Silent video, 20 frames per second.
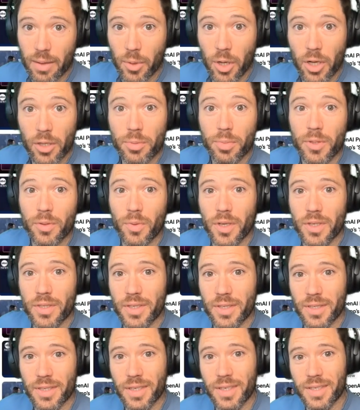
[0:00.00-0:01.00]
Altman was
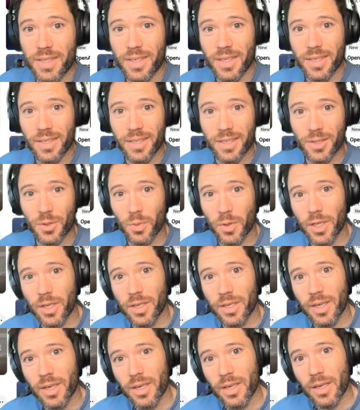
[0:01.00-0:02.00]
in DC this
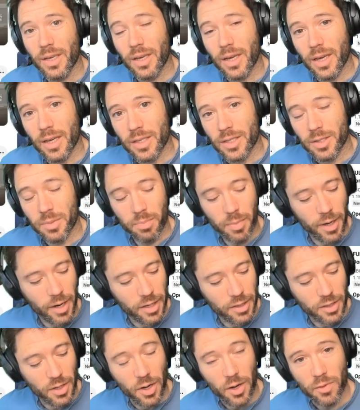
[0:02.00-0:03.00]
week as
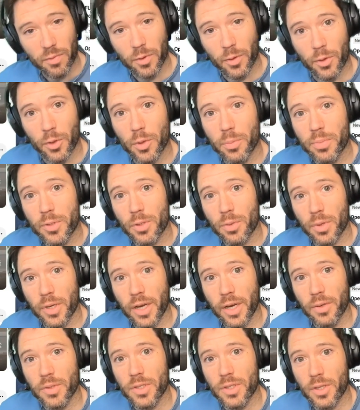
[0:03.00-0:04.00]
part of a group to
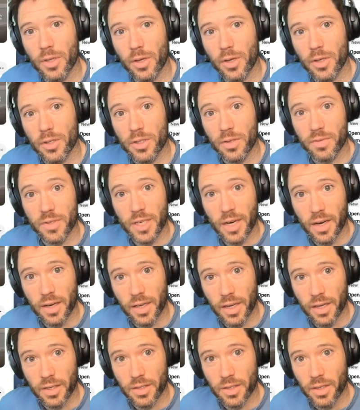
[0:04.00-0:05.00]
announce the launch of
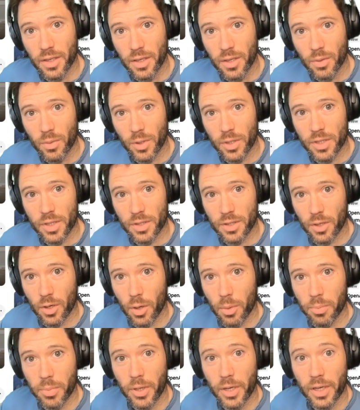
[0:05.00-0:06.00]
Stargate, which is a
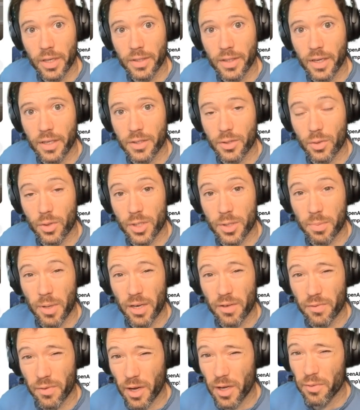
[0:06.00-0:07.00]
company that is going to
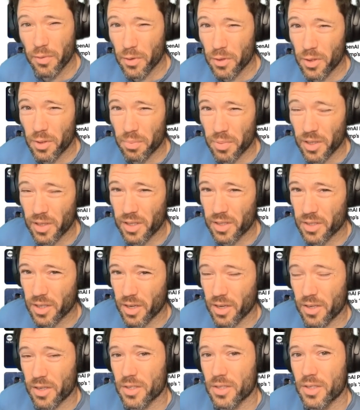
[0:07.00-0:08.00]
spend $500 billion
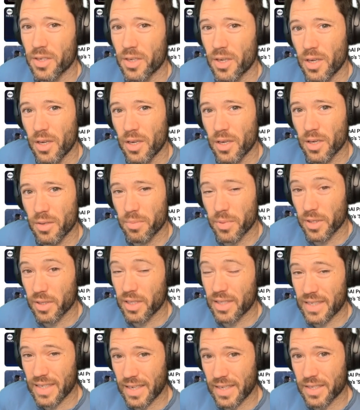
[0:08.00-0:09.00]

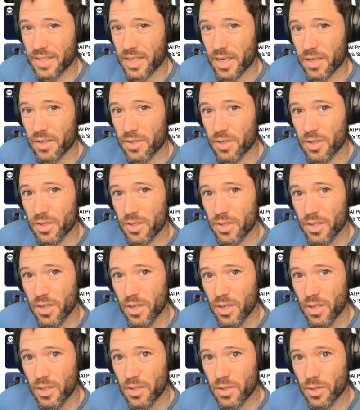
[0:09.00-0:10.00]
building data centers
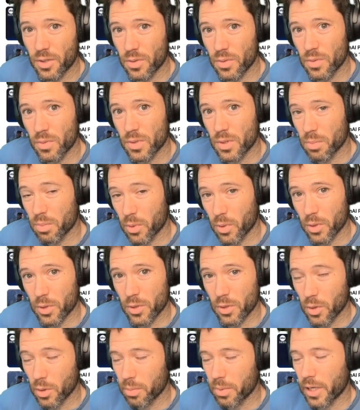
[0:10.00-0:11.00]
to support
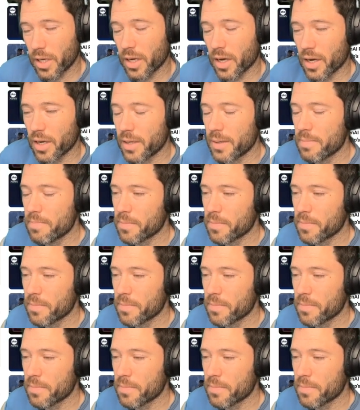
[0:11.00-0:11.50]
OpenAI.